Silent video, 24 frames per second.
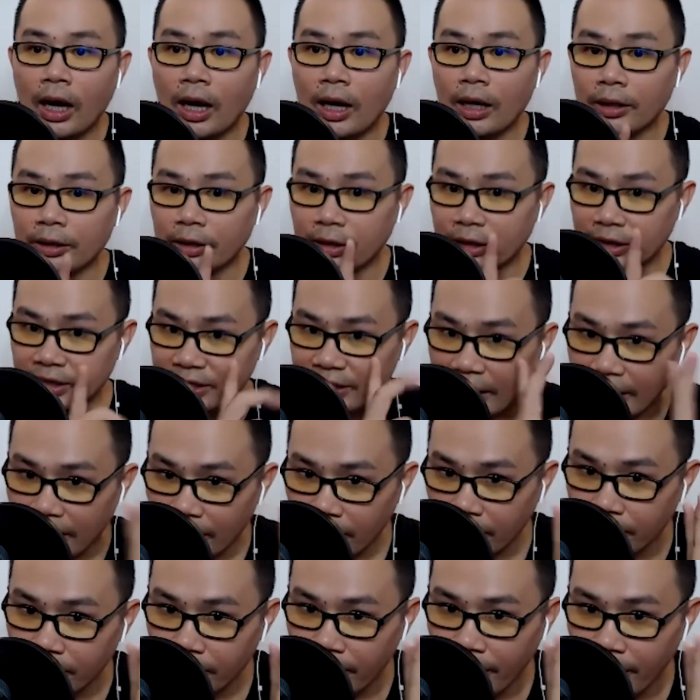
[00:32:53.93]
The
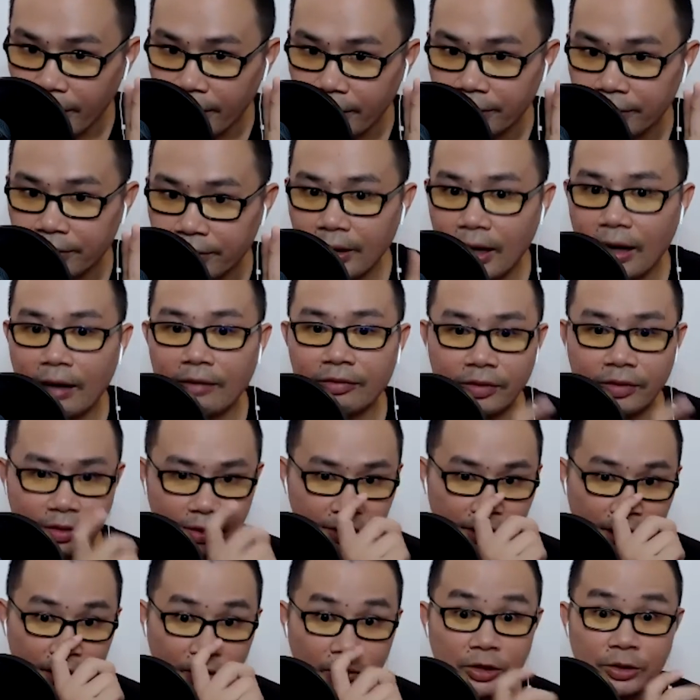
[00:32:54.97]
second day after
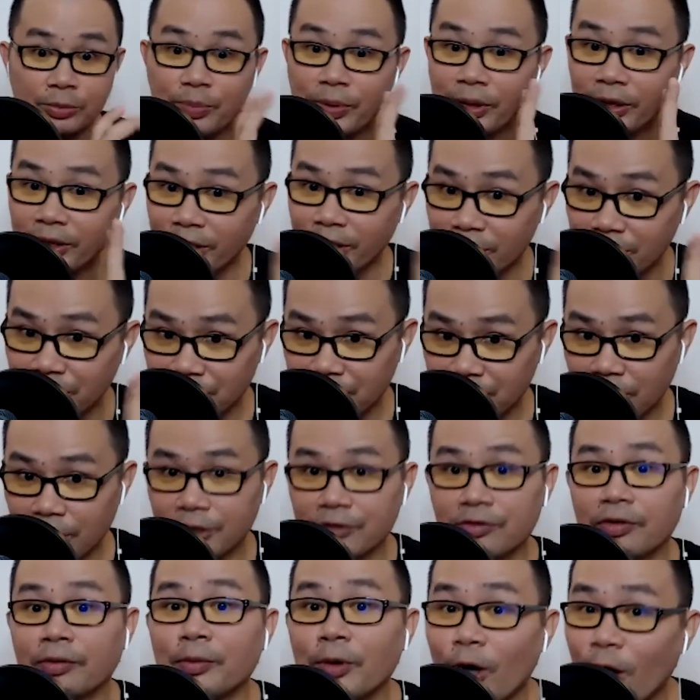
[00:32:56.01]
I was being discharged
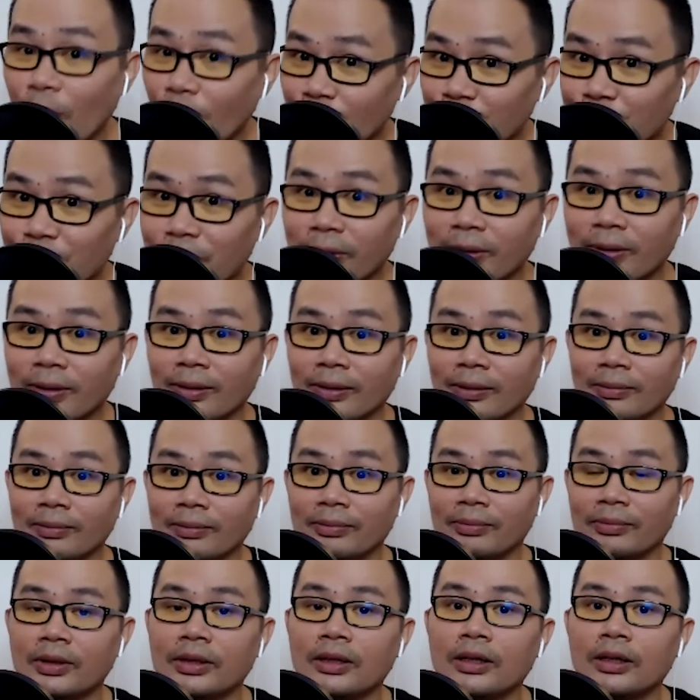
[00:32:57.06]
from the hospital,
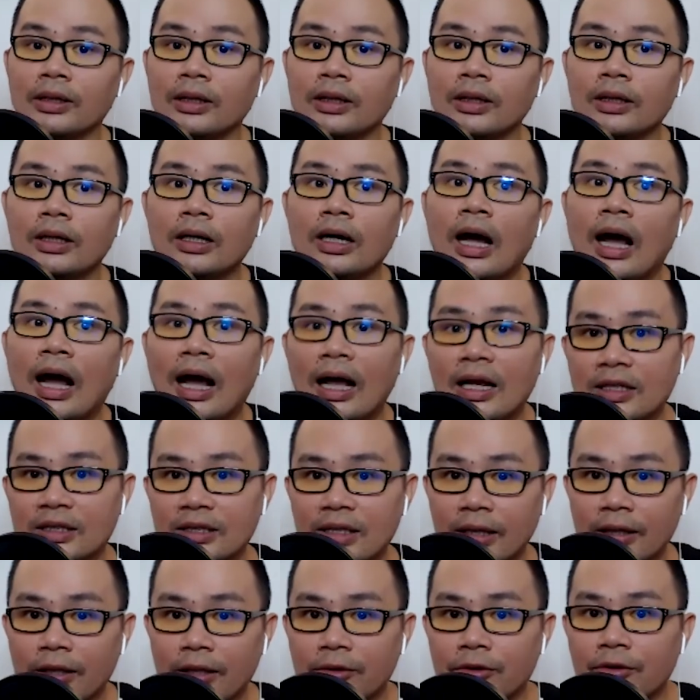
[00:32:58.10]
I
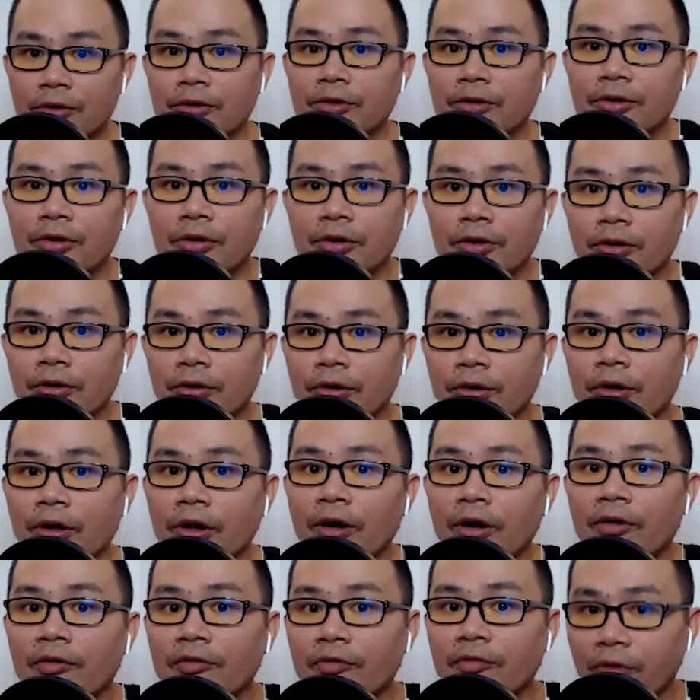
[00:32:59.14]
started to cook
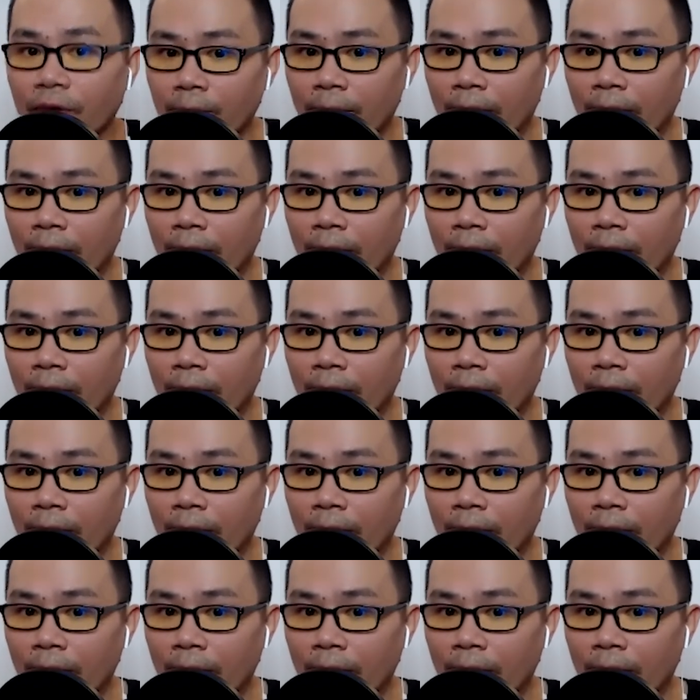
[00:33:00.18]
for my